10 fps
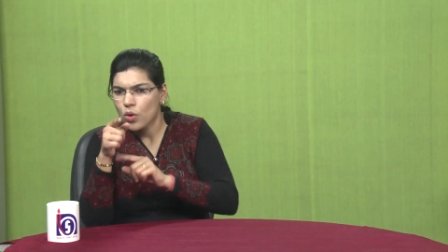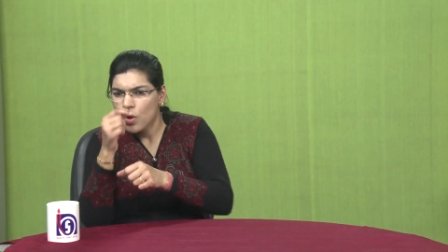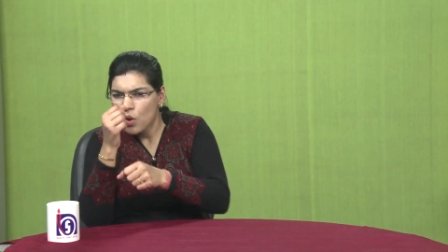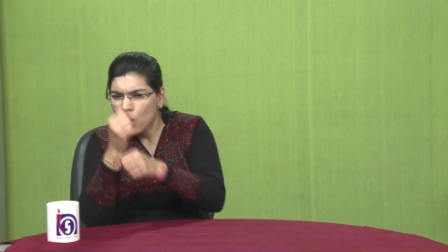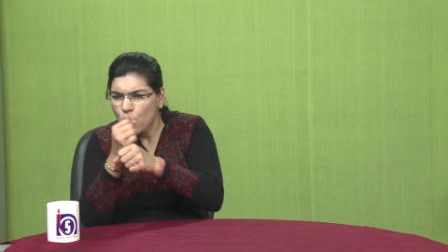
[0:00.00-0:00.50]

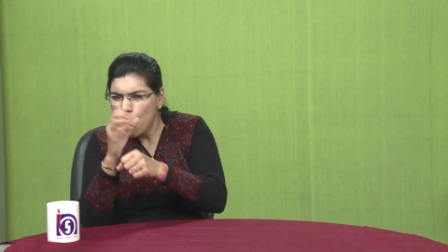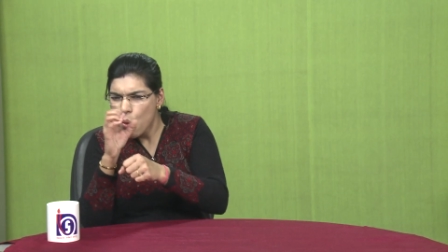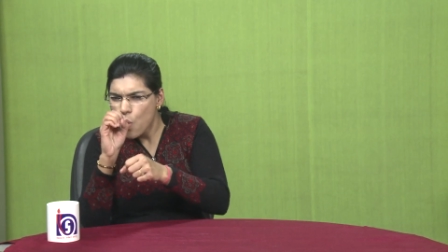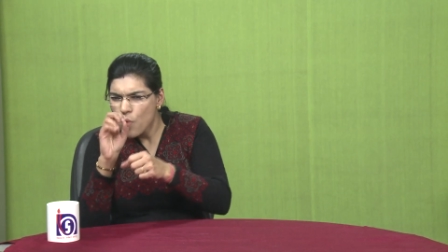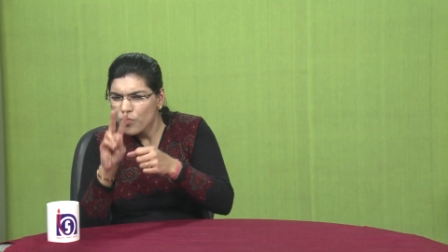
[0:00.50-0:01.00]
next
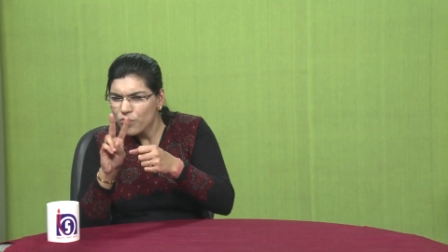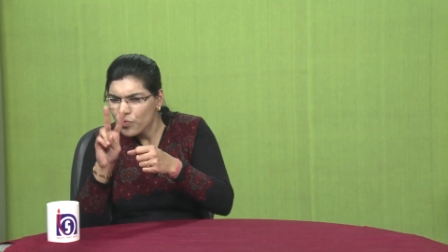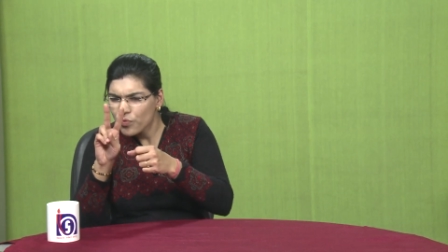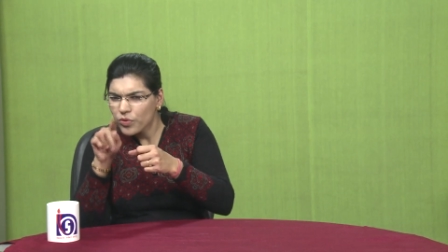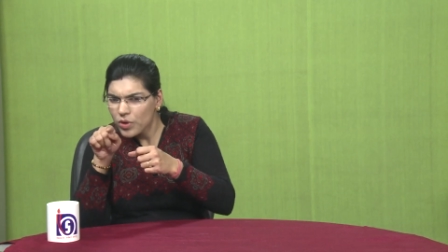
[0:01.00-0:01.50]
time
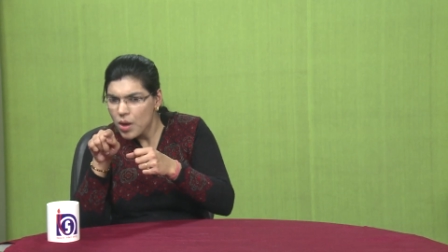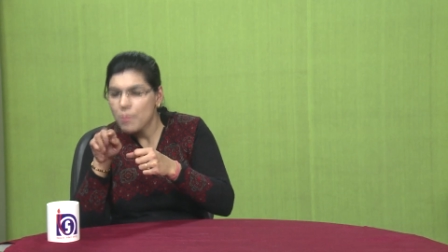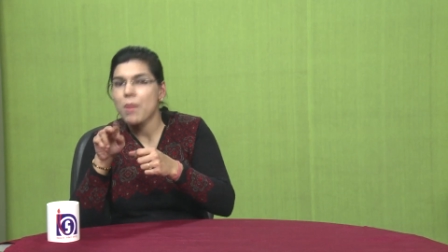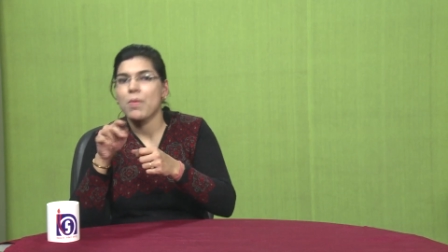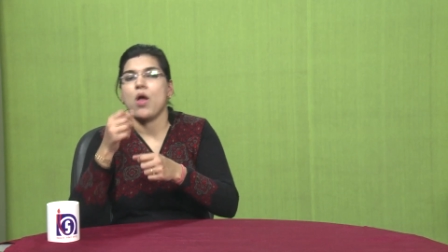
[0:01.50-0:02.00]
when you
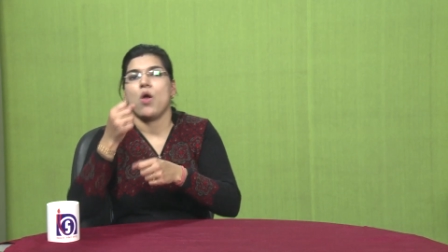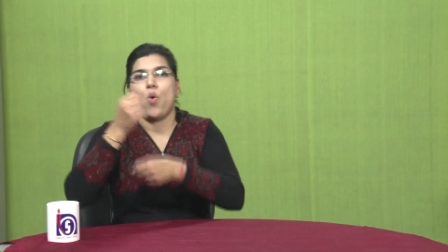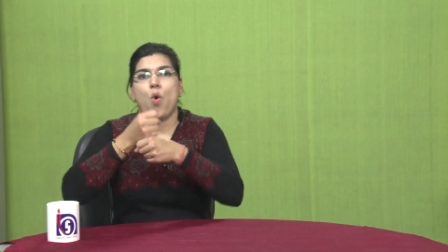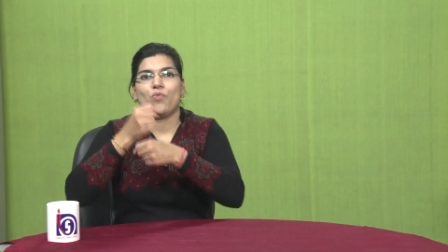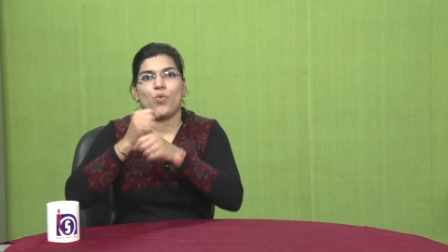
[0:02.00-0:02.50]

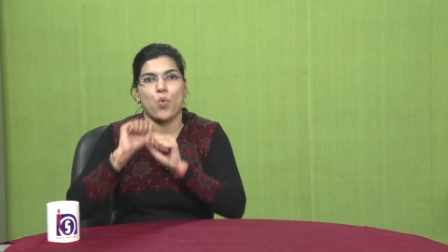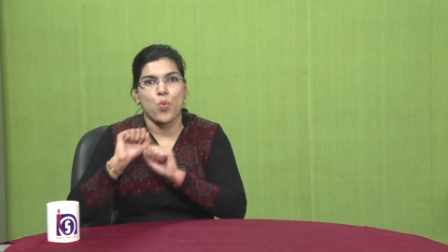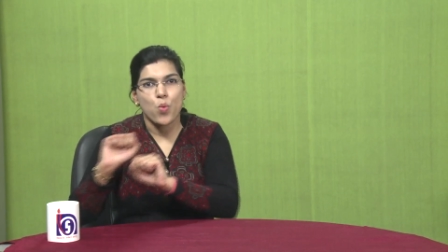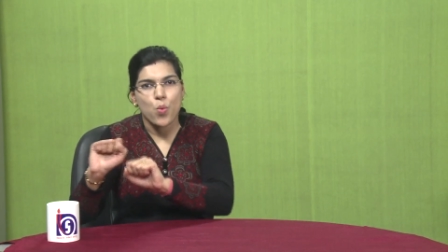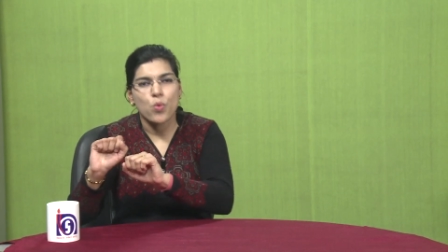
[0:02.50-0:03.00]
see
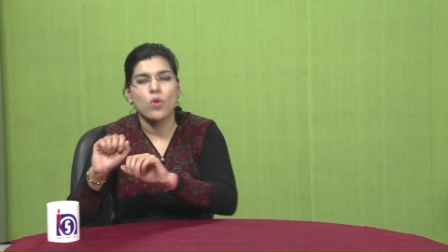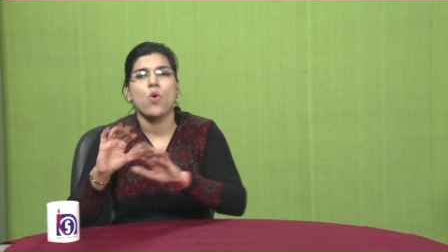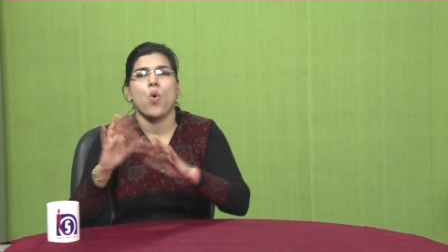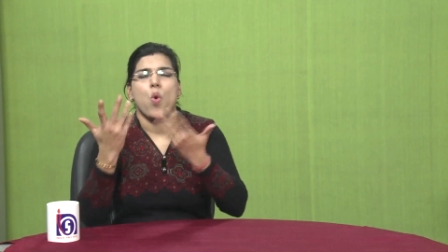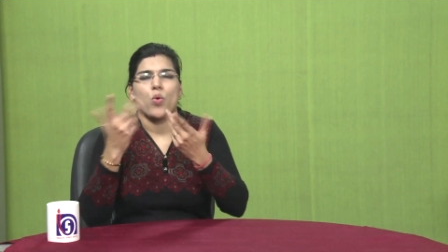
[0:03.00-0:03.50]

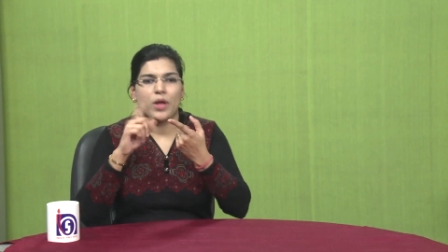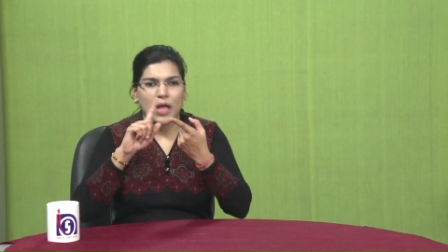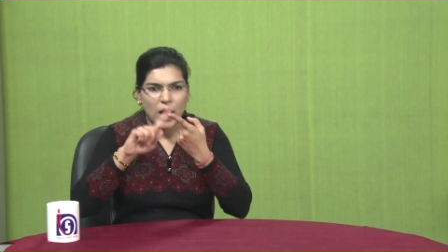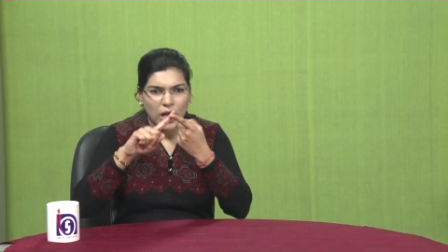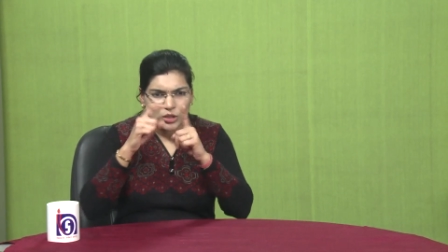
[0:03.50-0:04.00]

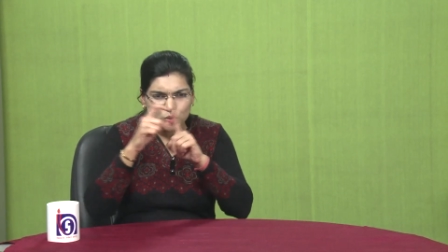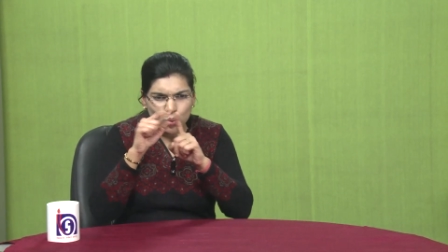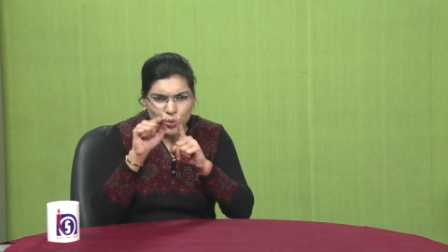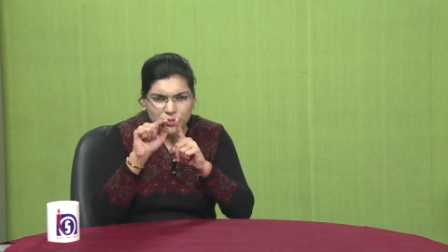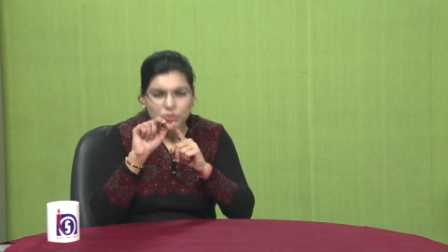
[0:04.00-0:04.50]
a
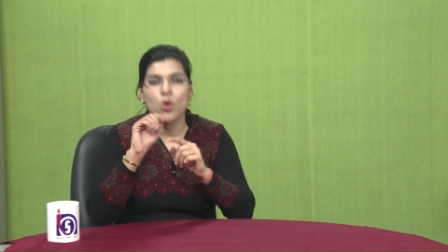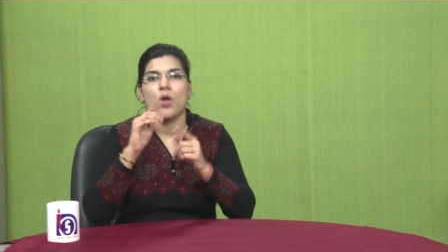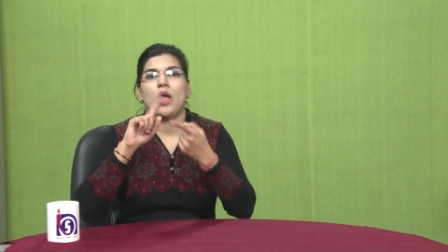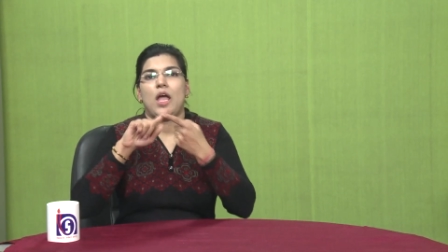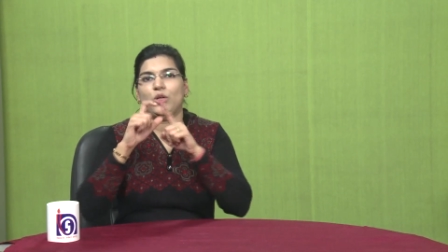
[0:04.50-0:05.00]
website,
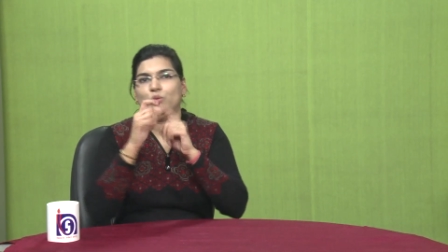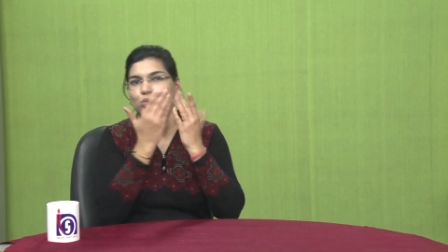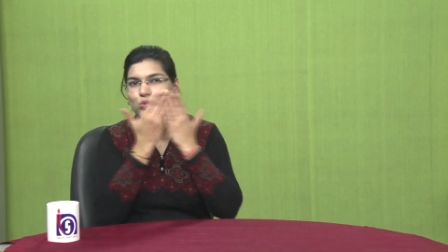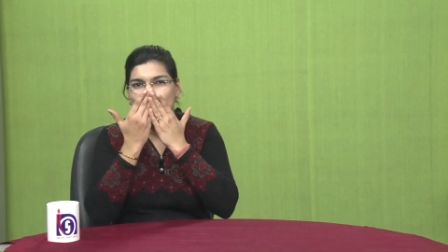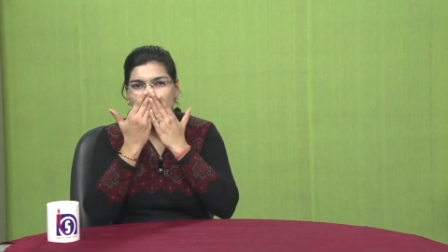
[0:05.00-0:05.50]
you will
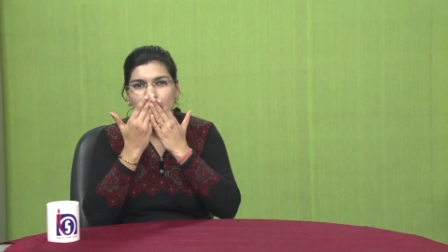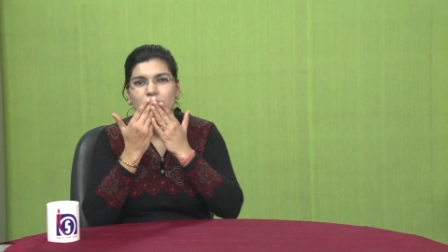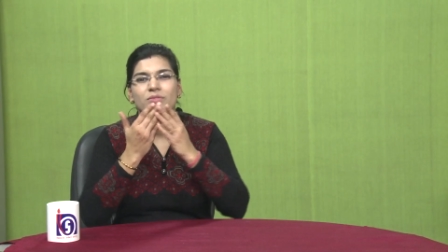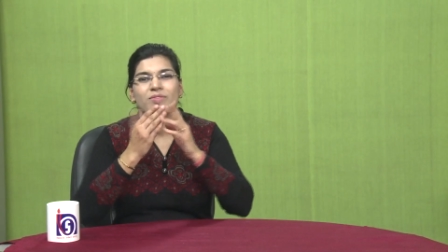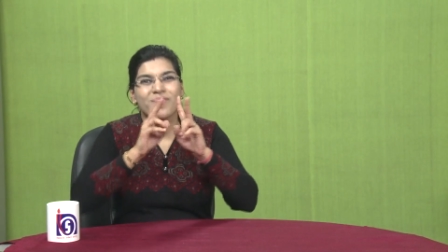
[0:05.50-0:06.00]
know
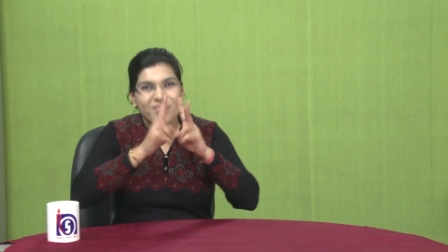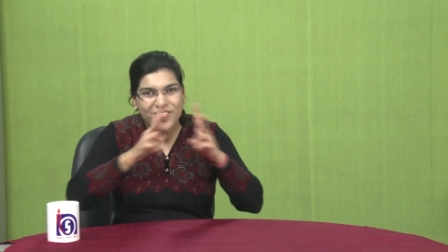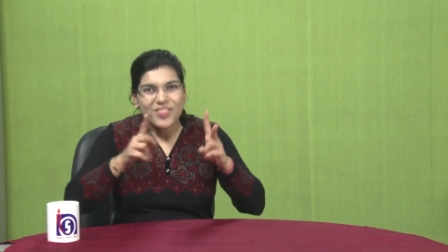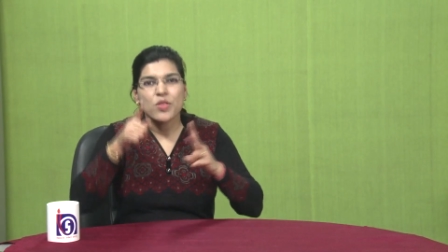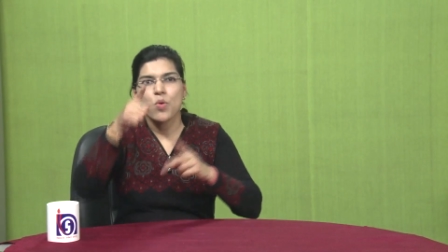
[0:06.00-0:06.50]

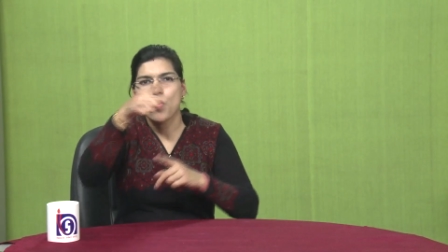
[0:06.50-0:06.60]
which